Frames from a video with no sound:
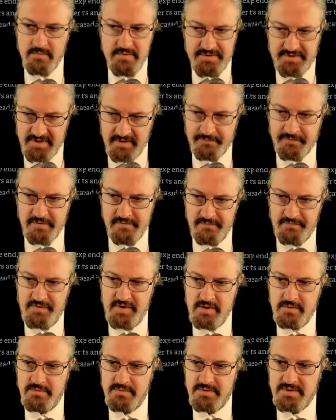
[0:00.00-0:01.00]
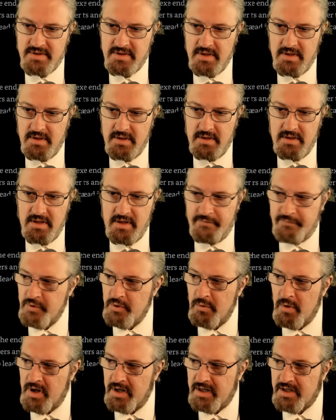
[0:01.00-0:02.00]
different views if we
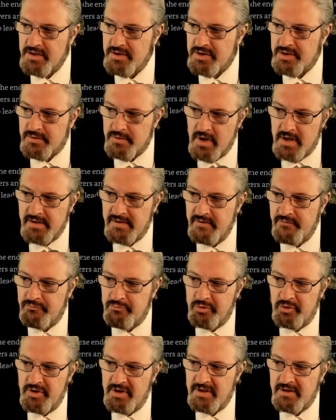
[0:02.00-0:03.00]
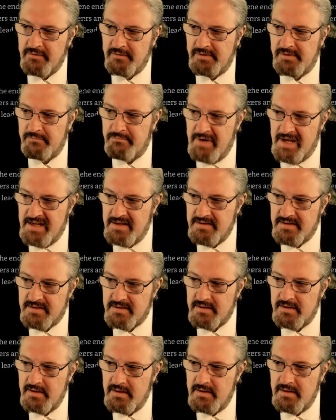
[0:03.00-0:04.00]
want constructive political
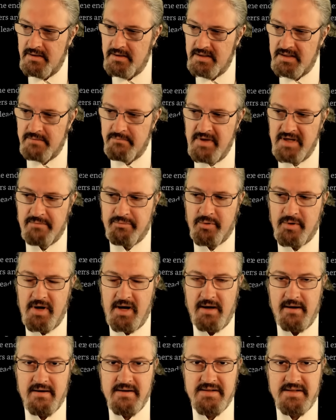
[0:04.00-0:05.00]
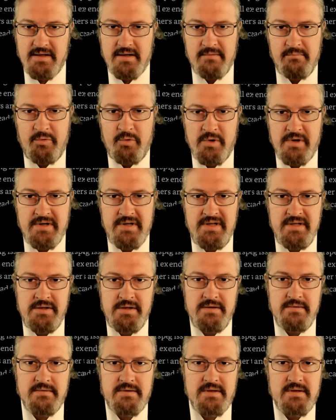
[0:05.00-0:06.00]
debates and to make progress on important
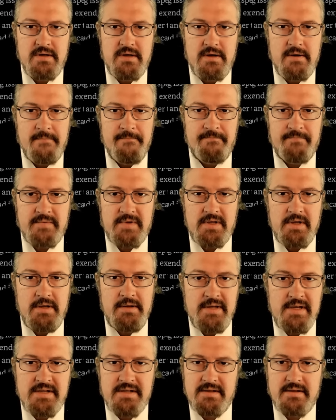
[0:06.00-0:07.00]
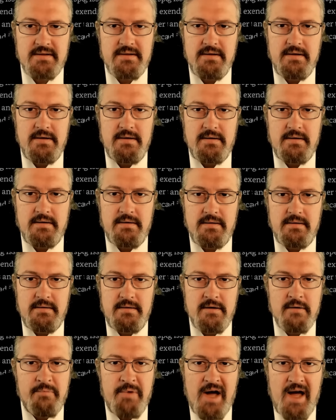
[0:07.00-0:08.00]
issues. Unless
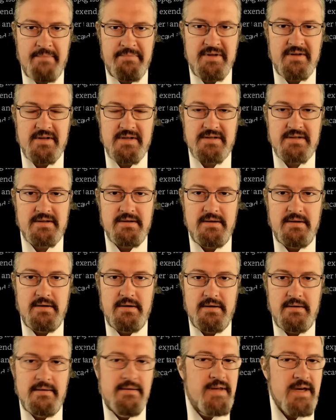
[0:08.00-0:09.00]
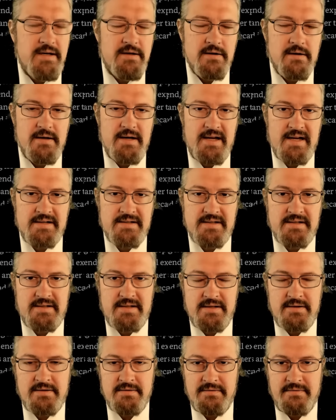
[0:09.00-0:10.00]
you're populist, then you're an
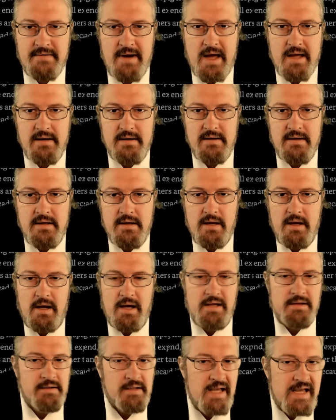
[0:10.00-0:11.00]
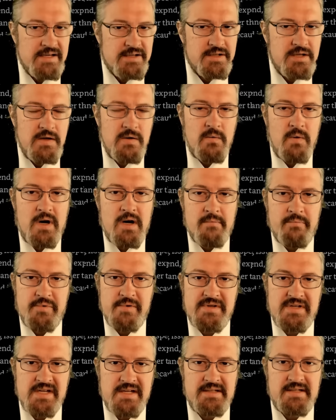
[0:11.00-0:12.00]
existential threat. Unless you want to
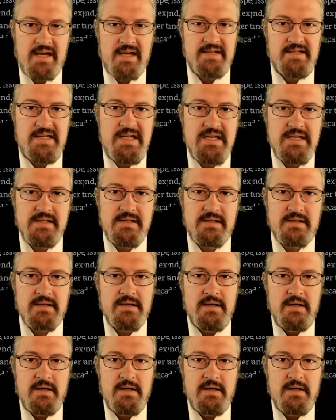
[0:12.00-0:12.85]
present ideas